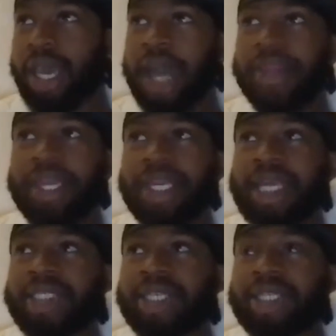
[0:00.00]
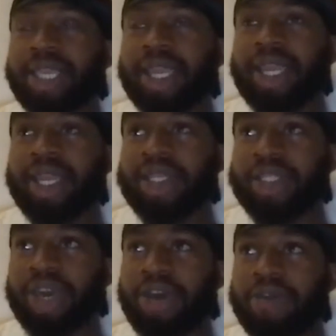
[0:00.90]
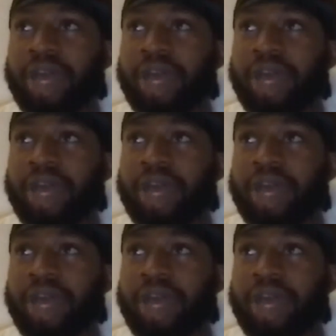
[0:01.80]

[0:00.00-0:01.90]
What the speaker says: I think that's a skill in itself.